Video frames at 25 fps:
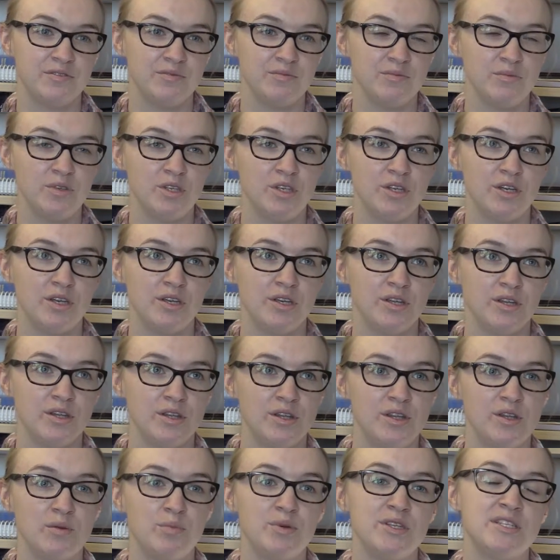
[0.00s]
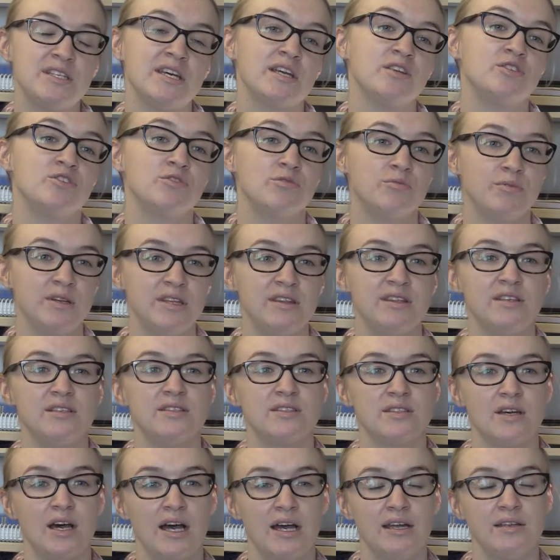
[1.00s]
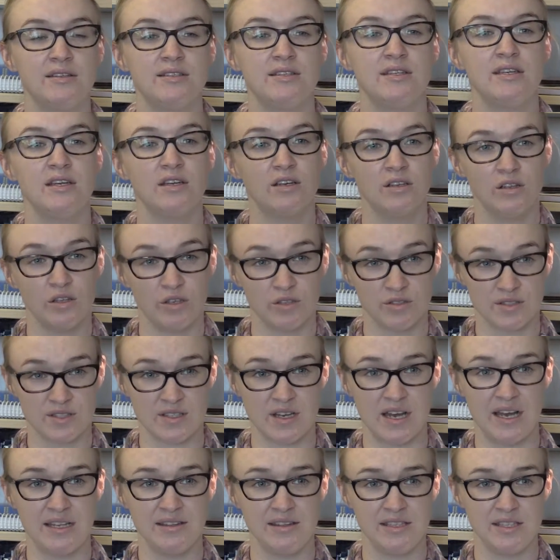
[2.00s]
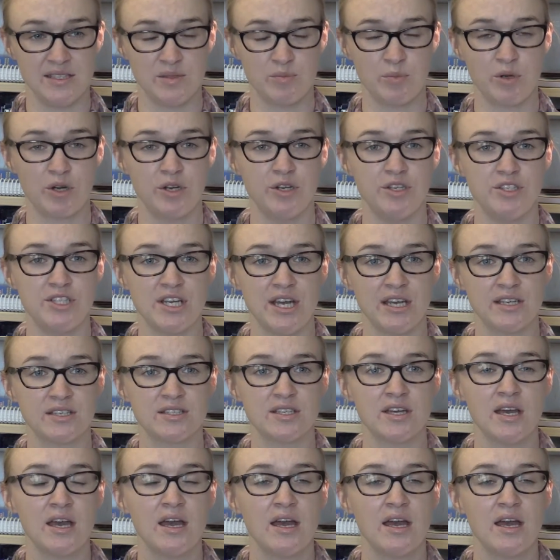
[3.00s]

the potential with this site sitting alongside this project,